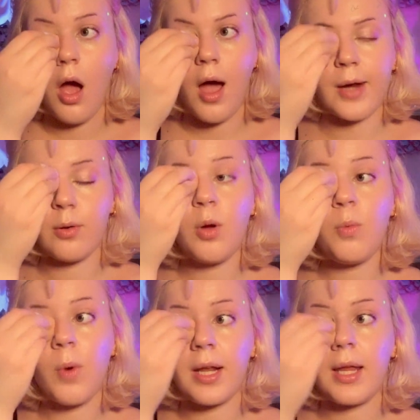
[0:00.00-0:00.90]
I don't know
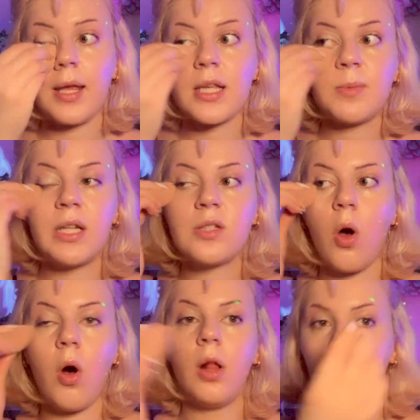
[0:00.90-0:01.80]
what it is, but it's
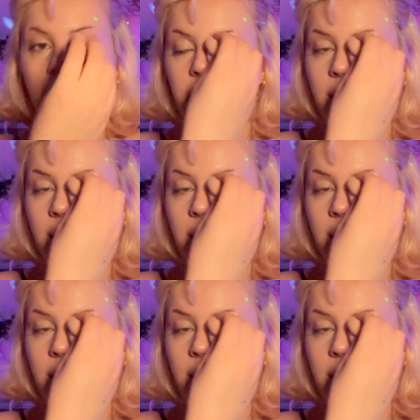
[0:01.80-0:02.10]
all like